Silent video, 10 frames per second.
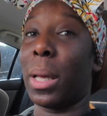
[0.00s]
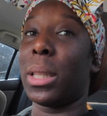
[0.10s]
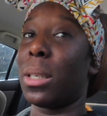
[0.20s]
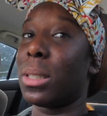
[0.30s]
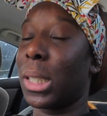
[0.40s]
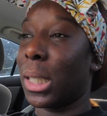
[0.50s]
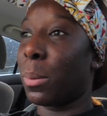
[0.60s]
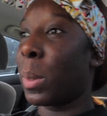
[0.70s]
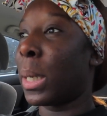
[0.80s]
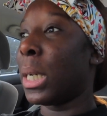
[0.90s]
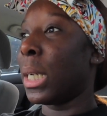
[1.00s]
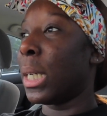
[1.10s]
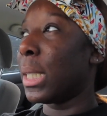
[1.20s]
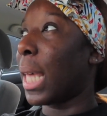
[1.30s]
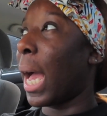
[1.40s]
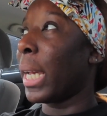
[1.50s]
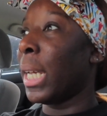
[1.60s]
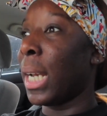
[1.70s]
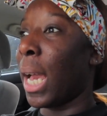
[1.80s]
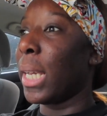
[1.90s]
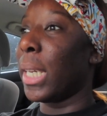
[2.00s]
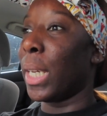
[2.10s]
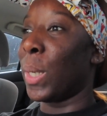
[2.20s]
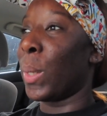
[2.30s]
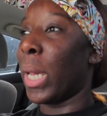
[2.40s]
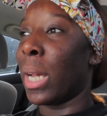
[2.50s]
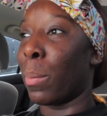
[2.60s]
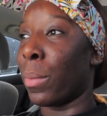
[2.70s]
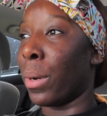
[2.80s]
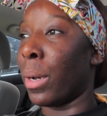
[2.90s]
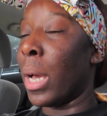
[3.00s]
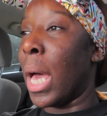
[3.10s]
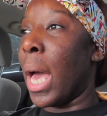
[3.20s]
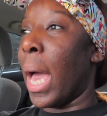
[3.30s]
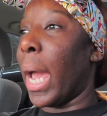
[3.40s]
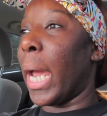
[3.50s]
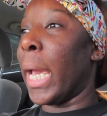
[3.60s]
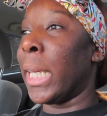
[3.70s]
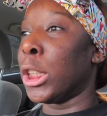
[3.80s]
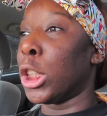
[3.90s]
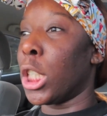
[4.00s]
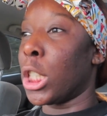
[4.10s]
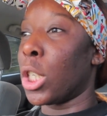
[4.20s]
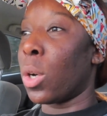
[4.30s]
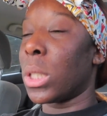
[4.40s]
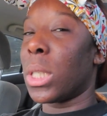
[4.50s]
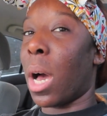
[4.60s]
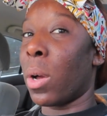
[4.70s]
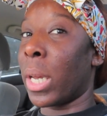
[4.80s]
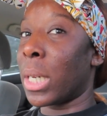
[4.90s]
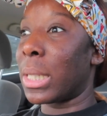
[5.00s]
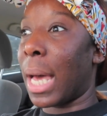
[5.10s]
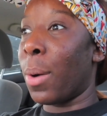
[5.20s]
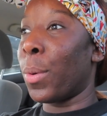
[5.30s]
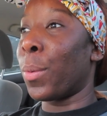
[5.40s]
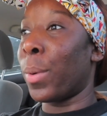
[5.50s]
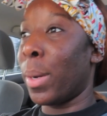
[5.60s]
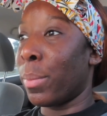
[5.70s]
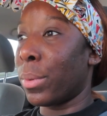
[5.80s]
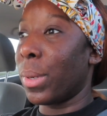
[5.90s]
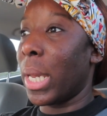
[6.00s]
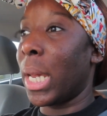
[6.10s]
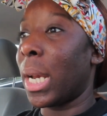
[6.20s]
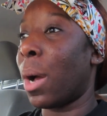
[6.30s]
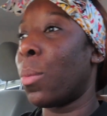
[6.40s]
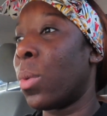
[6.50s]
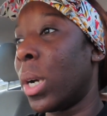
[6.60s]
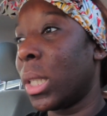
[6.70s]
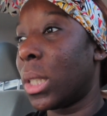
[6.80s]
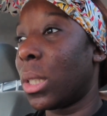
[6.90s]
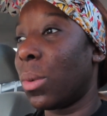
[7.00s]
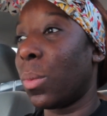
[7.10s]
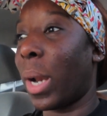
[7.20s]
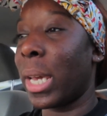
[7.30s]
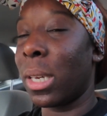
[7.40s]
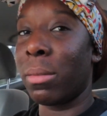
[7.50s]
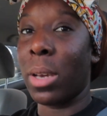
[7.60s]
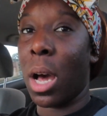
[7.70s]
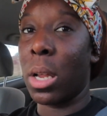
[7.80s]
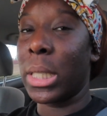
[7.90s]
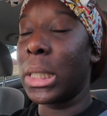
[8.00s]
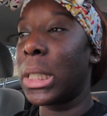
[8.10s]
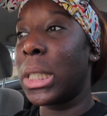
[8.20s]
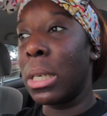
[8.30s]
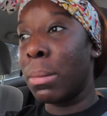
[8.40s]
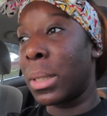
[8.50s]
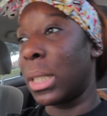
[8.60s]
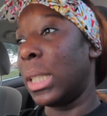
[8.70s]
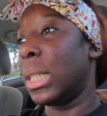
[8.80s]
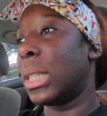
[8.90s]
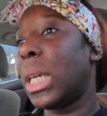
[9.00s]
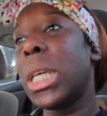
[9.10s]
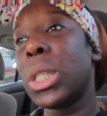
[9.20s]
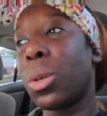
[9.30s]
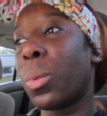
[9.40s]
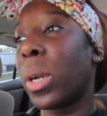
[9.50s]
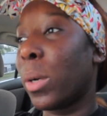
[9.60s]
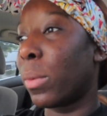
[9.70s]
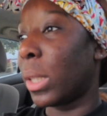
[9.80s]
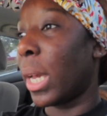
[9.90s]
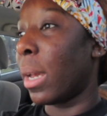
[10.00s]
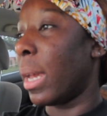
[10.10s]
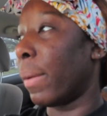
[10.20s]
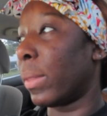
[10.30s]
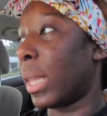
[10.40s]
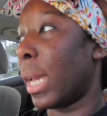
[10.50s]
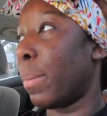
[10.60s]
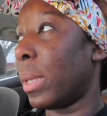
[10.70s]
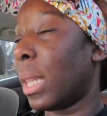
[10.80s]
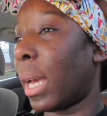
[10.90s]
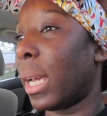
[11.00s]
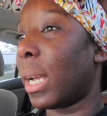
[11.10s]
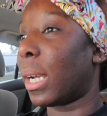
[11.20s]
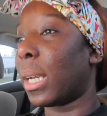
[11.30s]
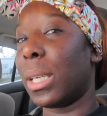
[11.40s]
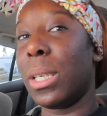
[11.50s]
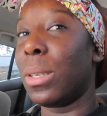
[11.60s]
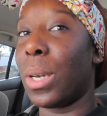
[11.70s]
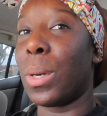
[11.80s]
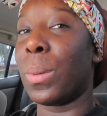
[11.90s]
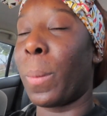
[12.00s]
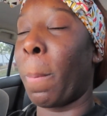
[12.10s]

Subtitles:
my thoughts together, because I cannot get on camera and just go to talking, because I will ramble. And I want, when I give y'all these gems and these teas or whatever, that everything be like, you know,